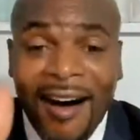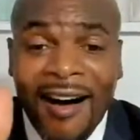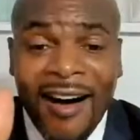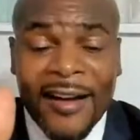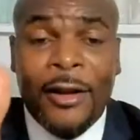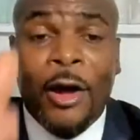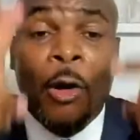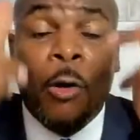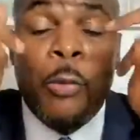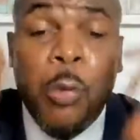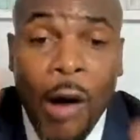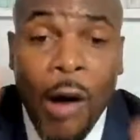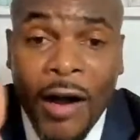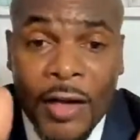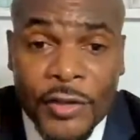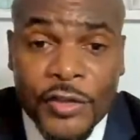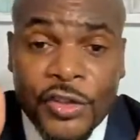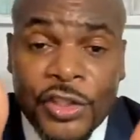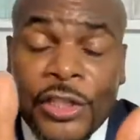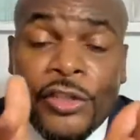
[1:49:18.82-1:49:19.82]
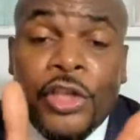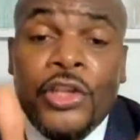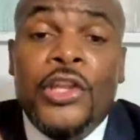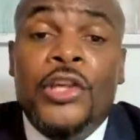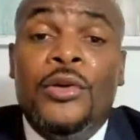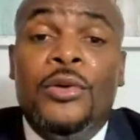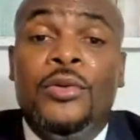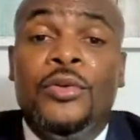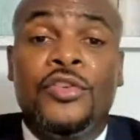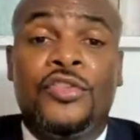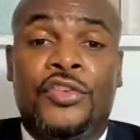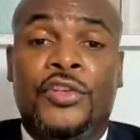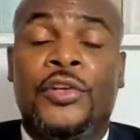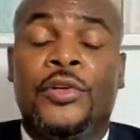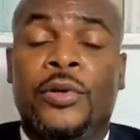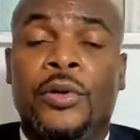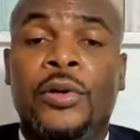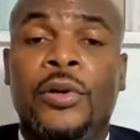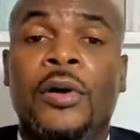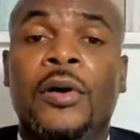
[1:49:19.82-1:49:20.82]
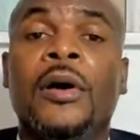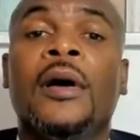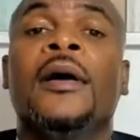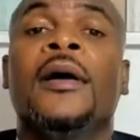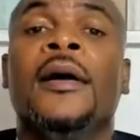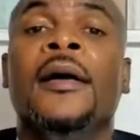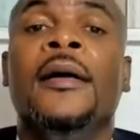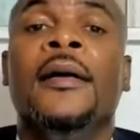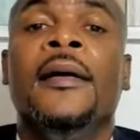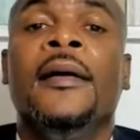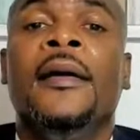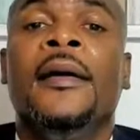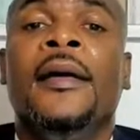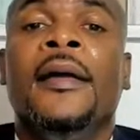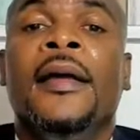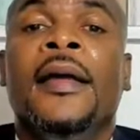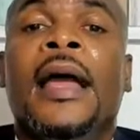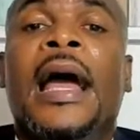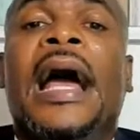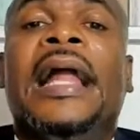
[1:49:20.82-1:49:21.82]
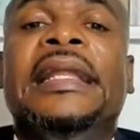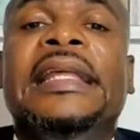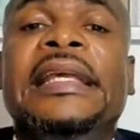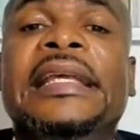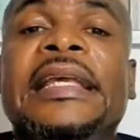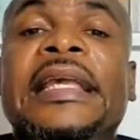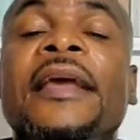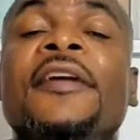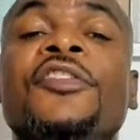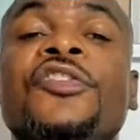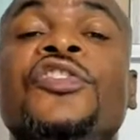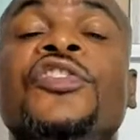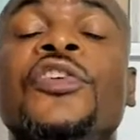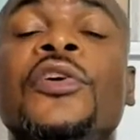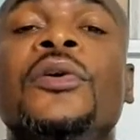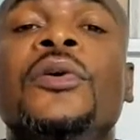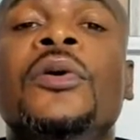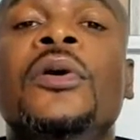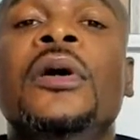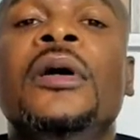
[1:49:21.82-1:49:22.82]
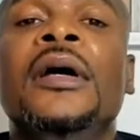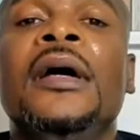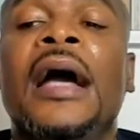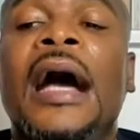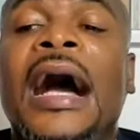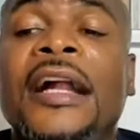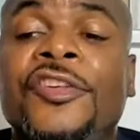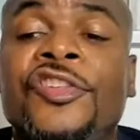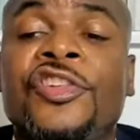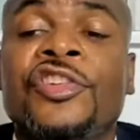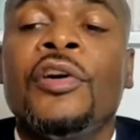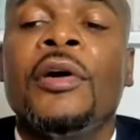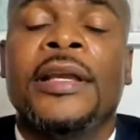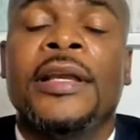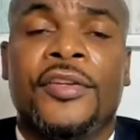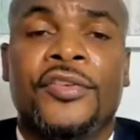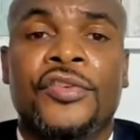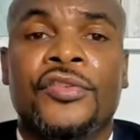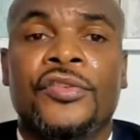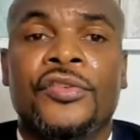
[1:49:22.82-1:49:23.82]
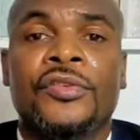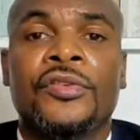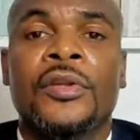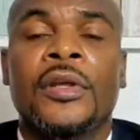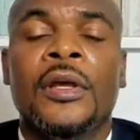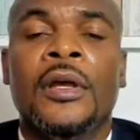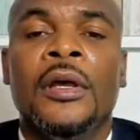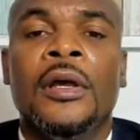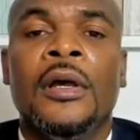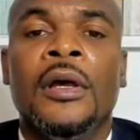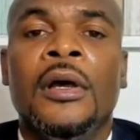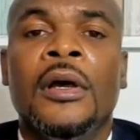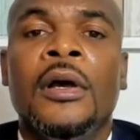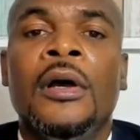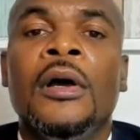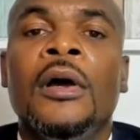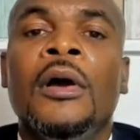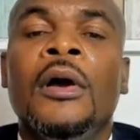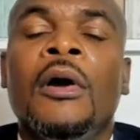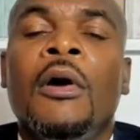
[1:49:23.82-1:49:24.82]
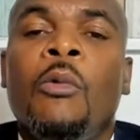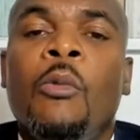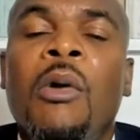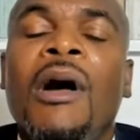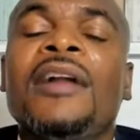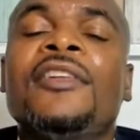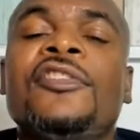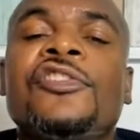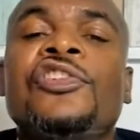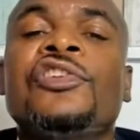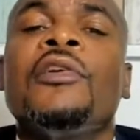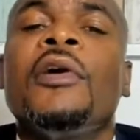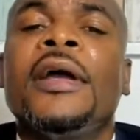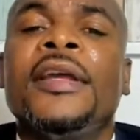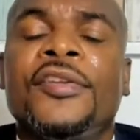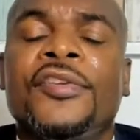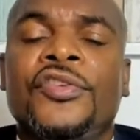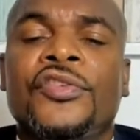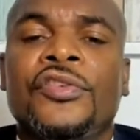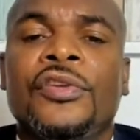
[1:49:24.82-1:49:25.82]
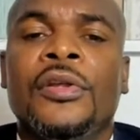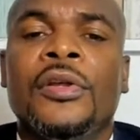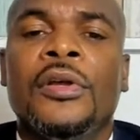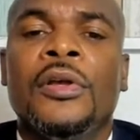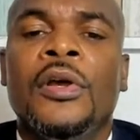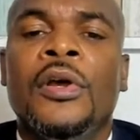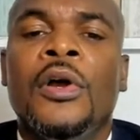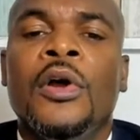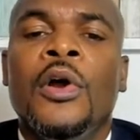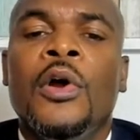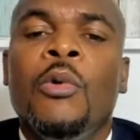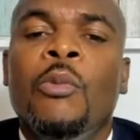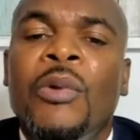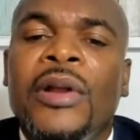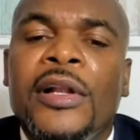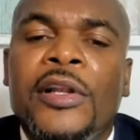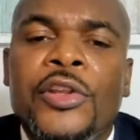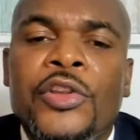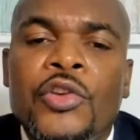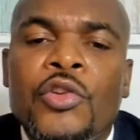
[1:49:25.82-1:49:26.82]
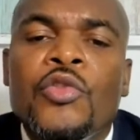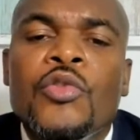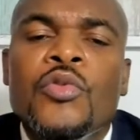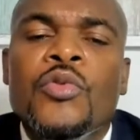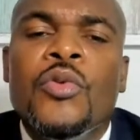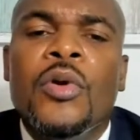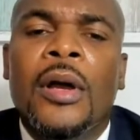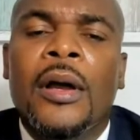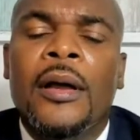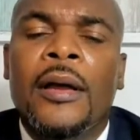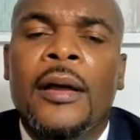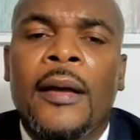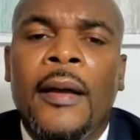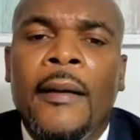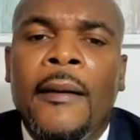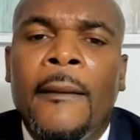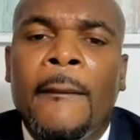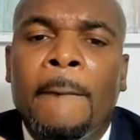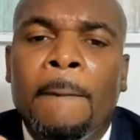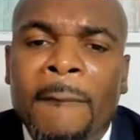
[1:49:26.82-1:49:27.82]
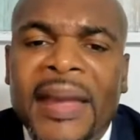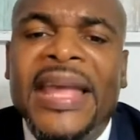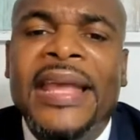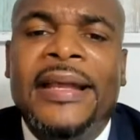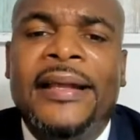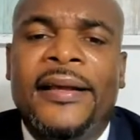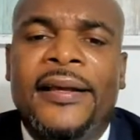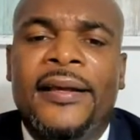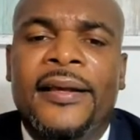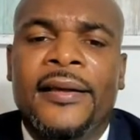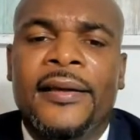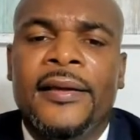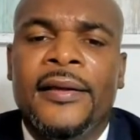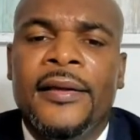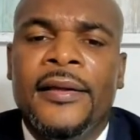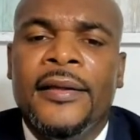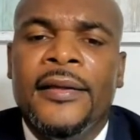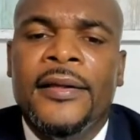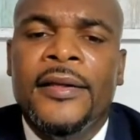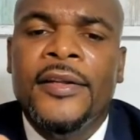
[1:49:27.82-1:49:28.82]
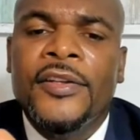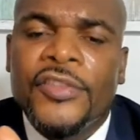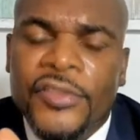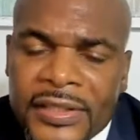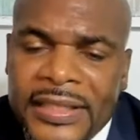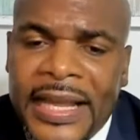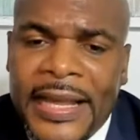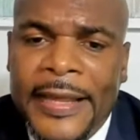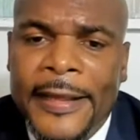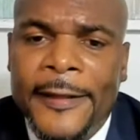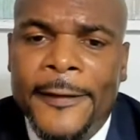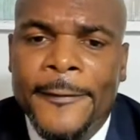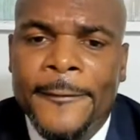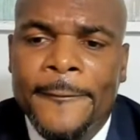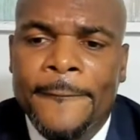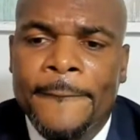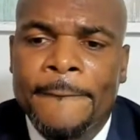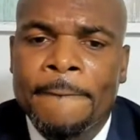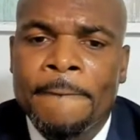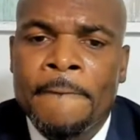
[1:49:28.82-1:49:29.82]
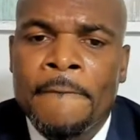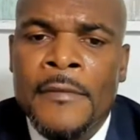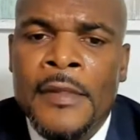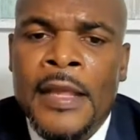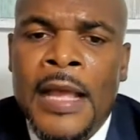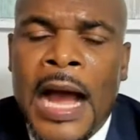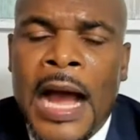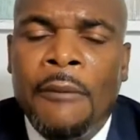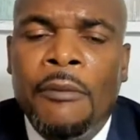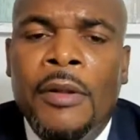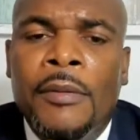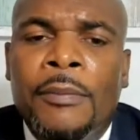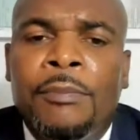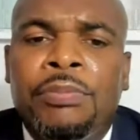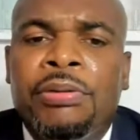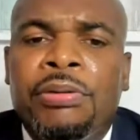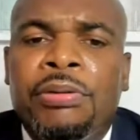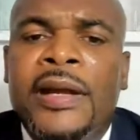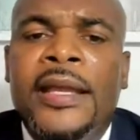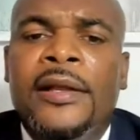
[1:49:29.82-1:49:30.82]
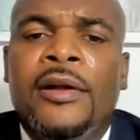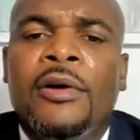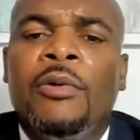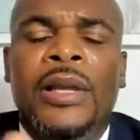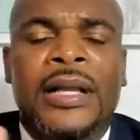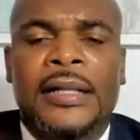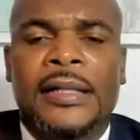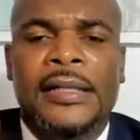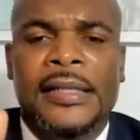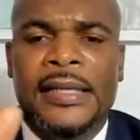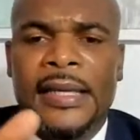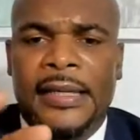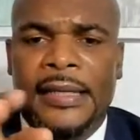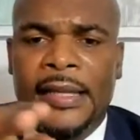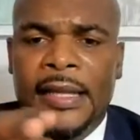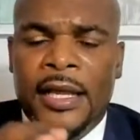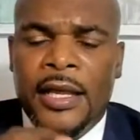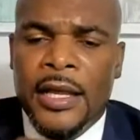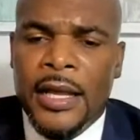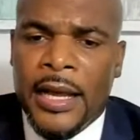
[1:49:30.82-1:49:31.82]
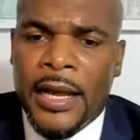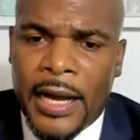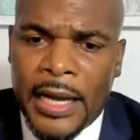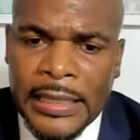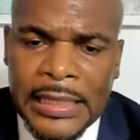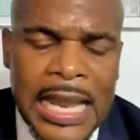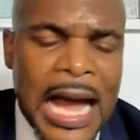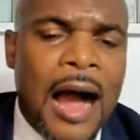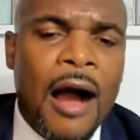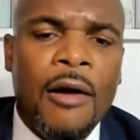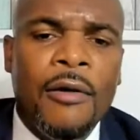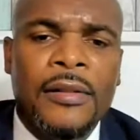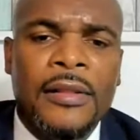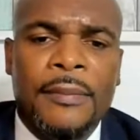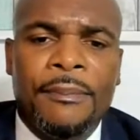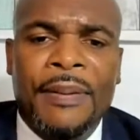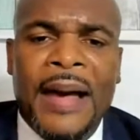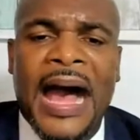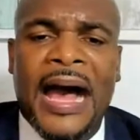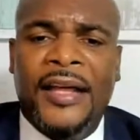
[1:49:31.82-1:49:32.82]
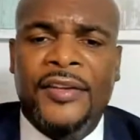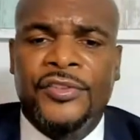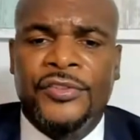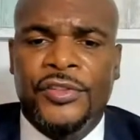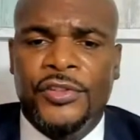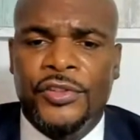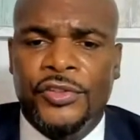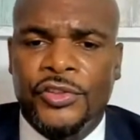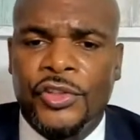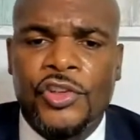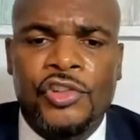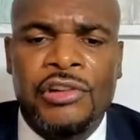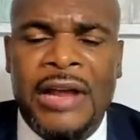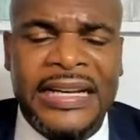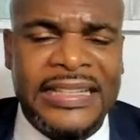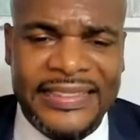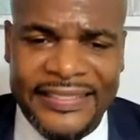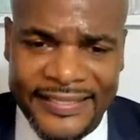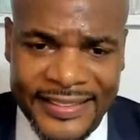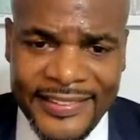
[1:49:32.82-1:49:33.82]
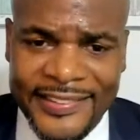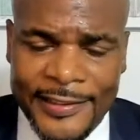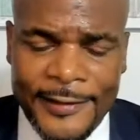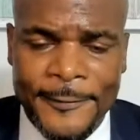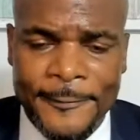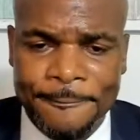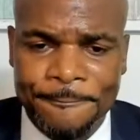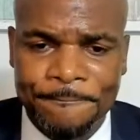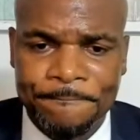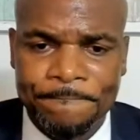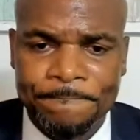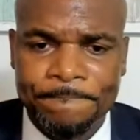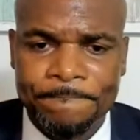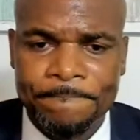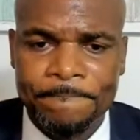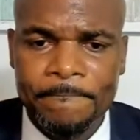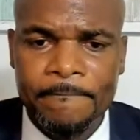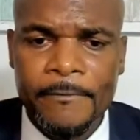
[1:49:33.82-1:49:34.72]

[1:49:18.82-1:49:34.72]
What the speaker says: God wants to use you. And he gives you a choice. What choice will you make today? I will pray quickly and allow the pastors to transition.